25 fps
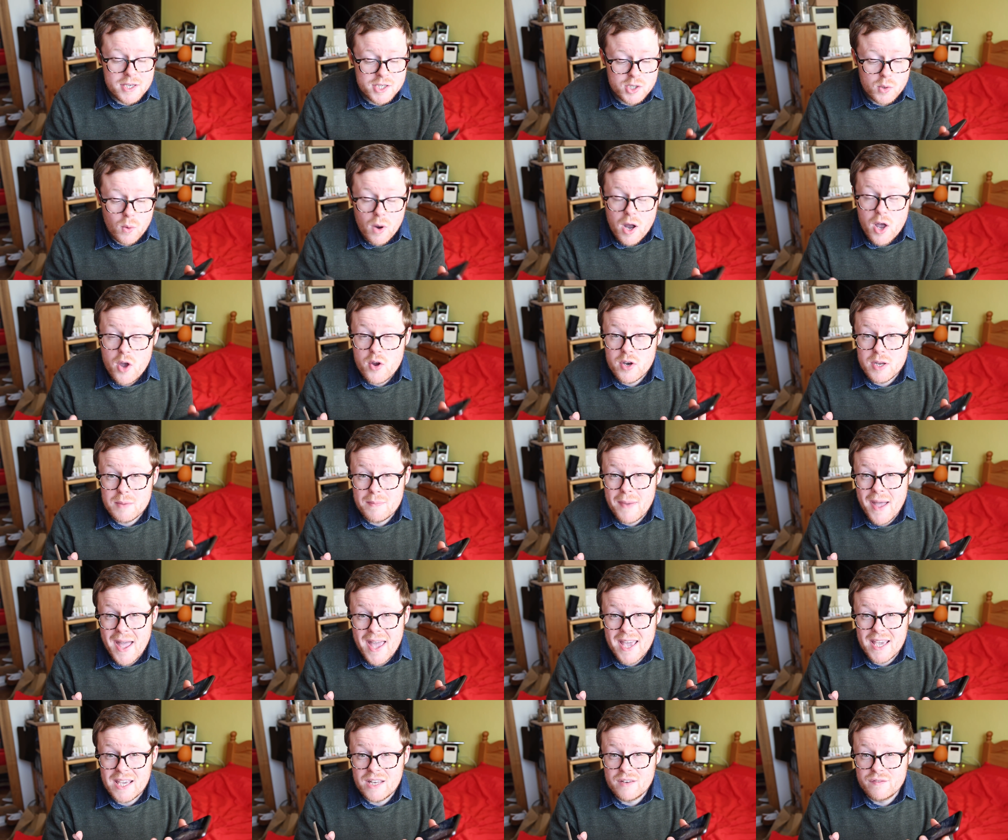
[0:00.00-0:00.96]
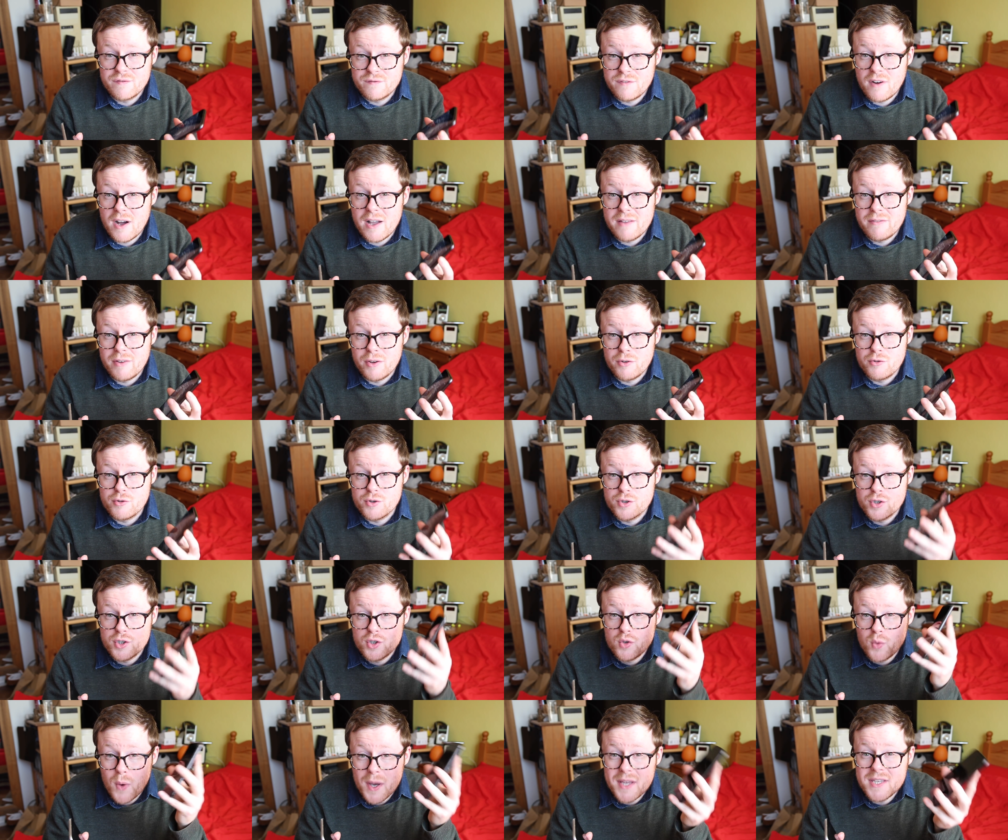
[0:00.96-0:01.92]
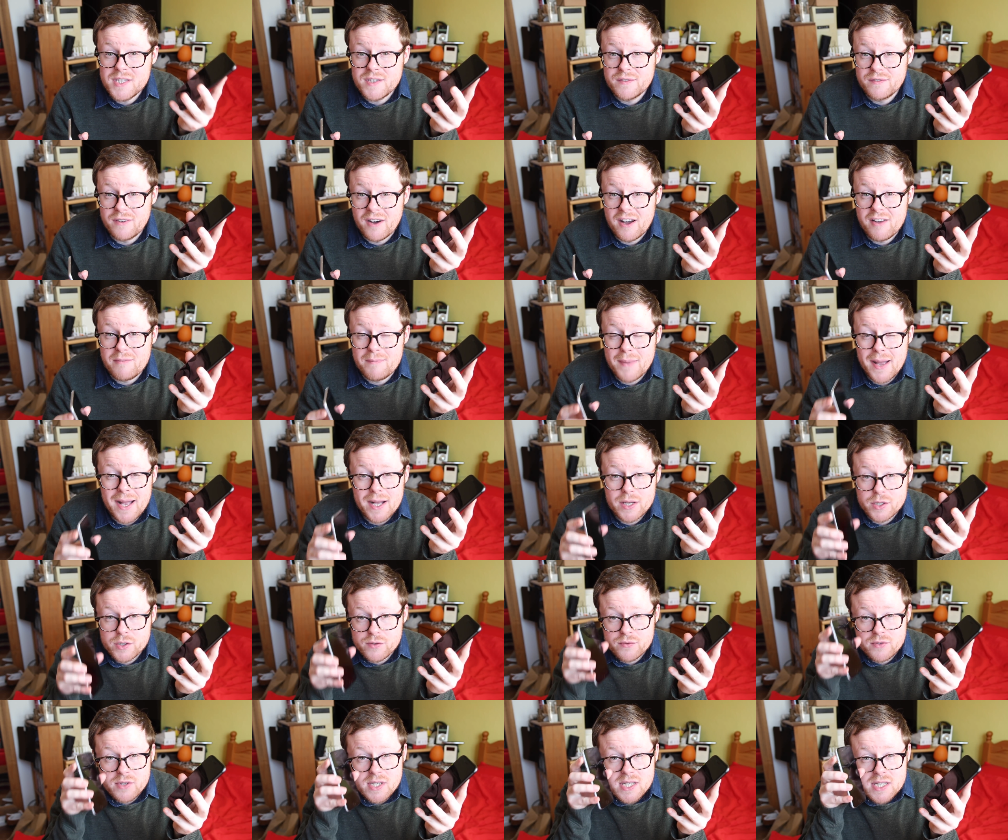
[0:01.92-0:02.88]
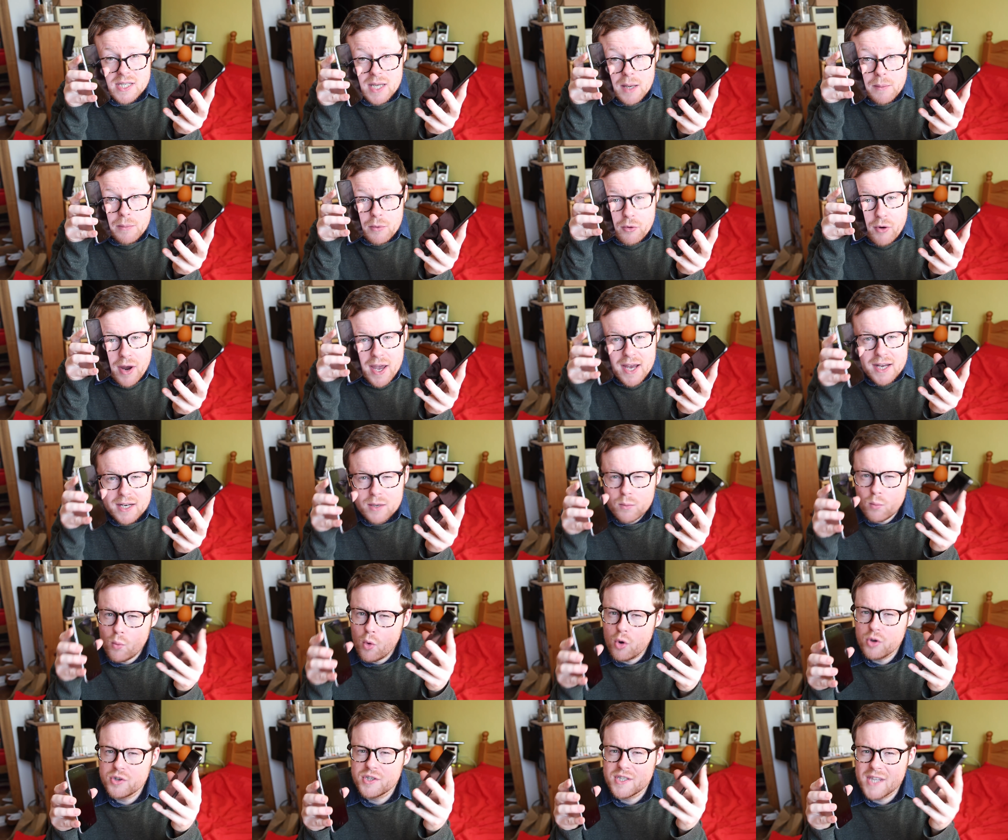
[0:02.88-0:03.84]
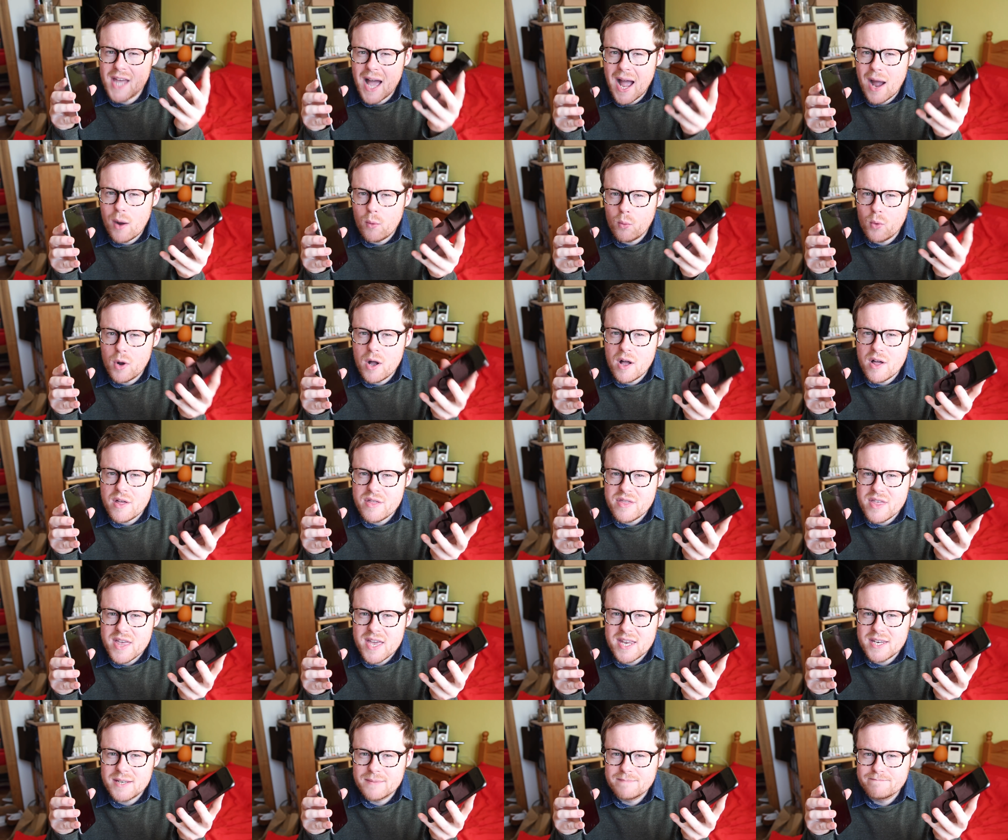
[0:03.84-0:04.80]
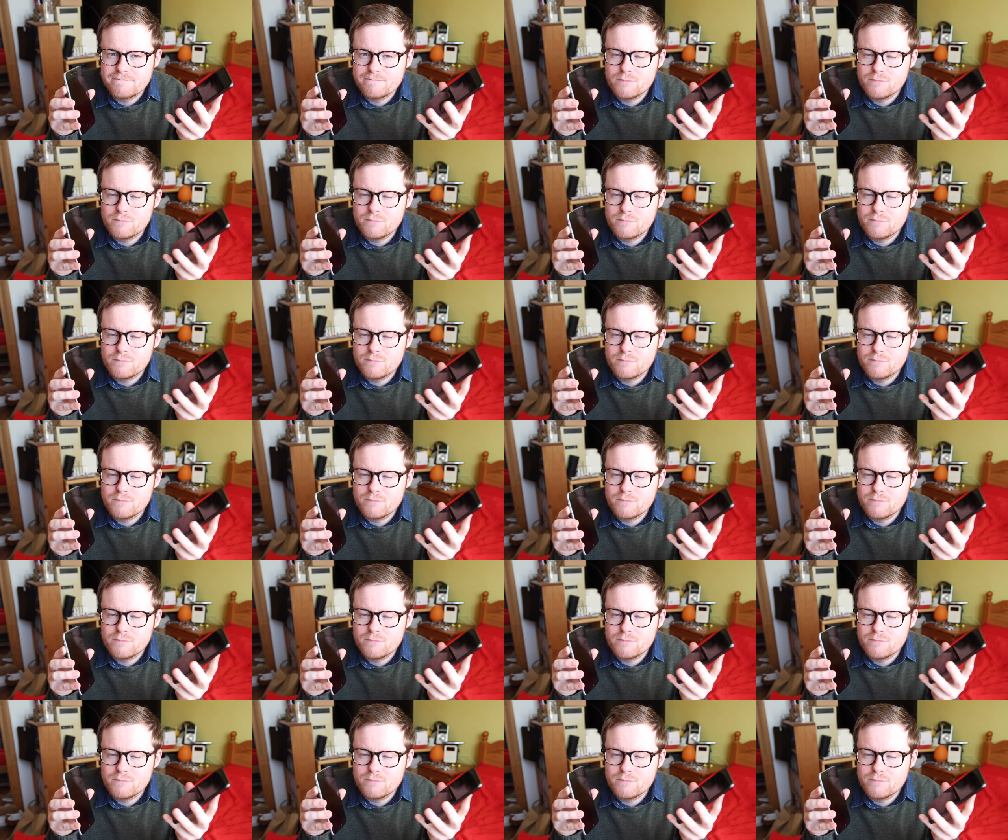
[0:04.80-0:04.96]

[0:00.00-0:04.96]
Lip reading: So I only paid £525 for this upgrade, and was that worth it?